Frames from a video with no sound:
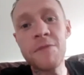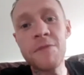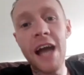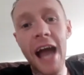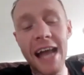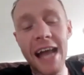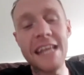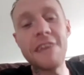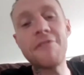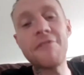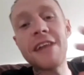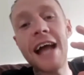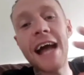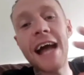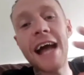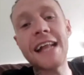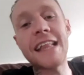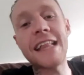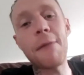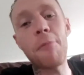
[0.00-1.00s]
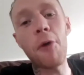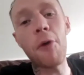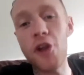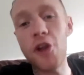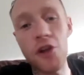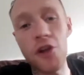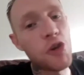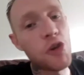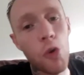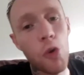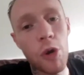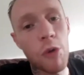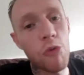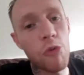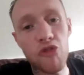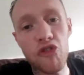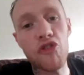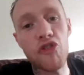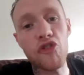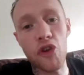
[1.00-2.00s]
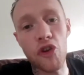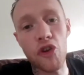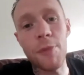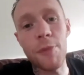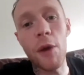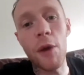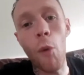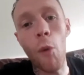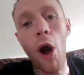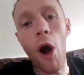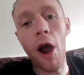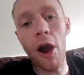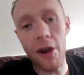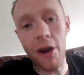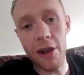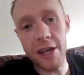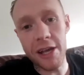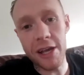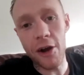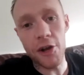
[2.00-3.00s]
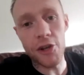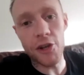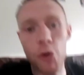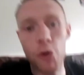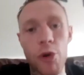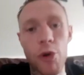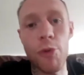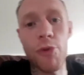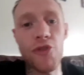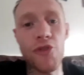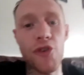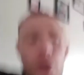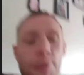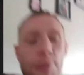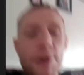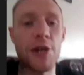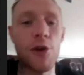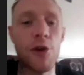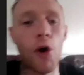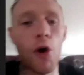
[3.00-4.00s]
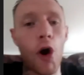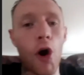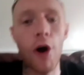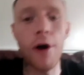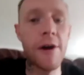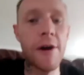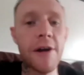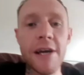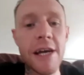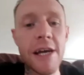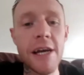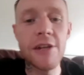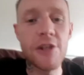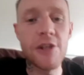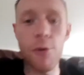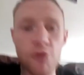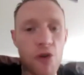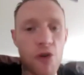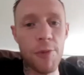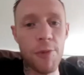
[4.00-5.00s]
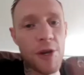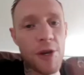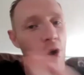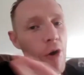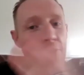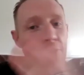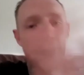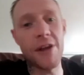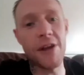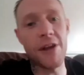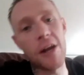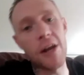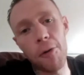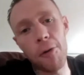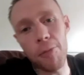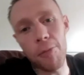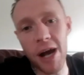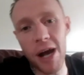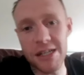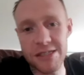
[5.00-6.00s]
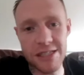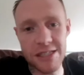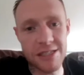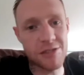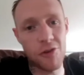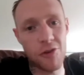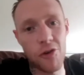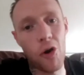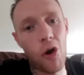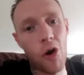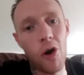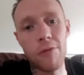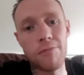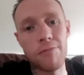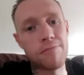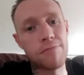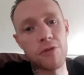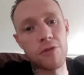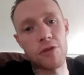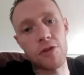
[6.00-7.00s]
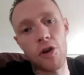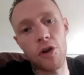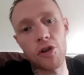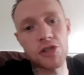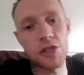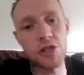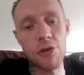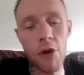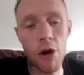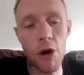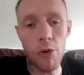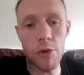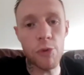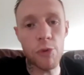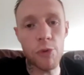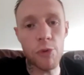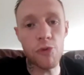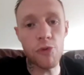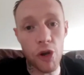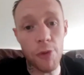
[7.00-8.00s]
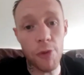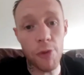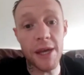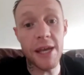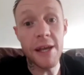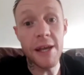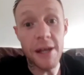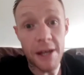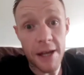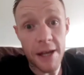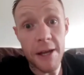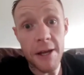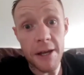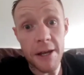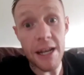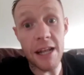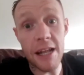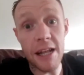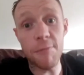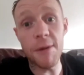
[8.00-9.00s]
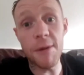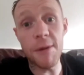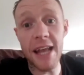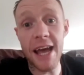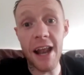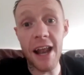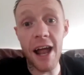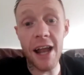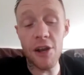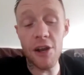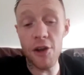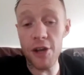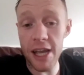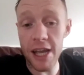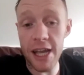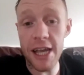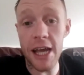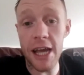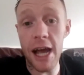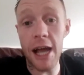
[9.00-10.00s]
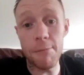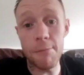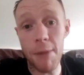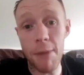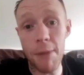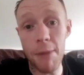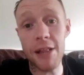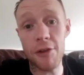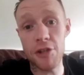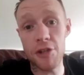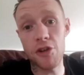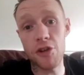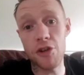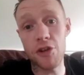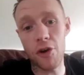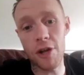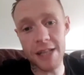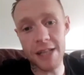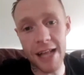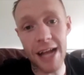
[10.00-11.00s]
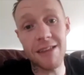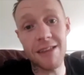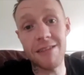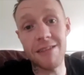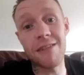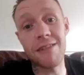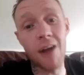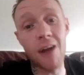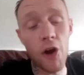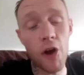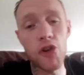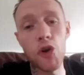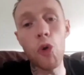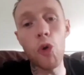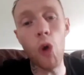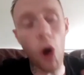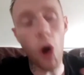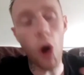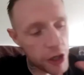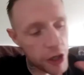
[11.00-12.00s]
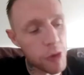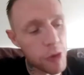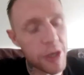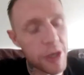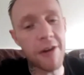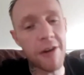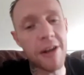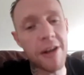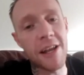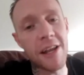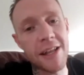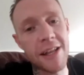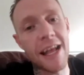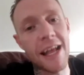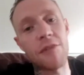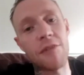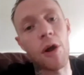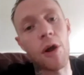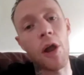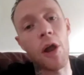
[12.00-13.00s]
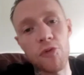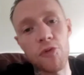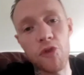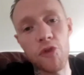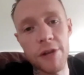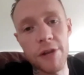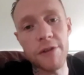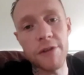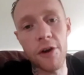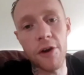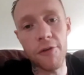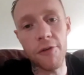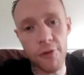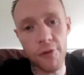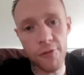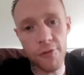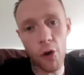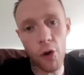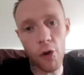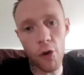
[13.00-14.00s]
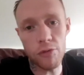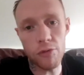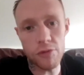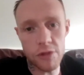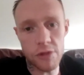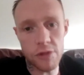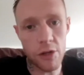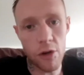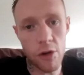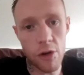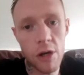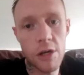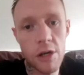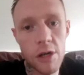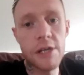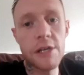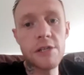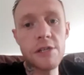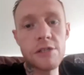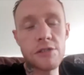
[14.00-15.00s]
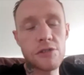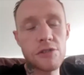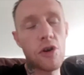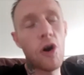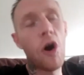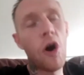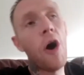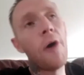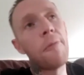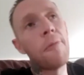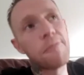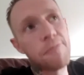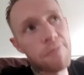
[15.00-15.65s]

and even at that point, I knew it was just going to be a war. Like, I knew there was going to be no feeling out process or no touching around. It was going to be, let's meet head on, like, and batter each other. Like, that's, I knew there and then, like, that's what I was going into for the 4 rounds, like, So